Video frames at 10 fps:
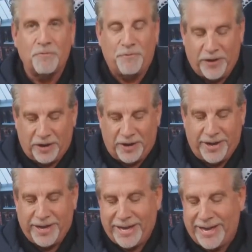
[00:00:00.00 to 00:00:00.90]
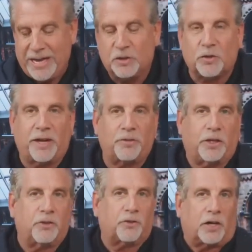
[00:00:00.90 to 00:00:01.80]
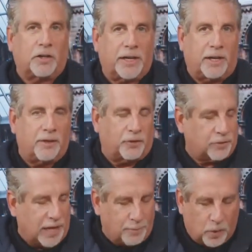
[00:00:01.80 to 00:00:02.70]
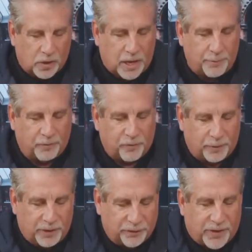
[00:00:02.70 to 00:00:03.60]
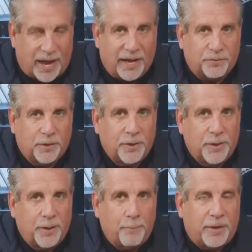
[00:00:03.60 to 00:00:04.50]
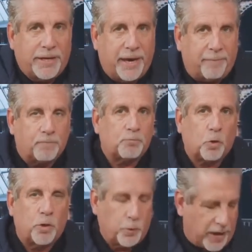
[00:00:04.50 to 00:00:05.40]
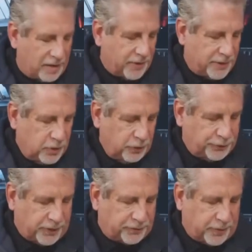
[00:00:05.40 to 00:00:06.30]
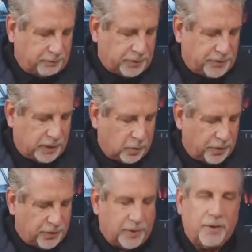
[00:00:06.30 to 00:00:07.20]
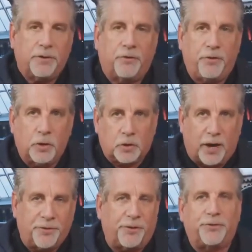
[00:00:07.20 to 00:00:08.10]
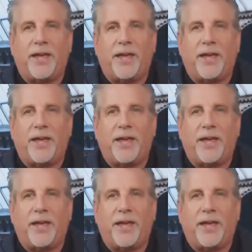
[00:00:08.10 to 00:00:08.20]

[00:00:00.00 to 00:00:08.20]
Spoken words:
very interesting. You start looking at this, a lot more coming from these guys. But again, what do we have? A new system to deal with the food crisis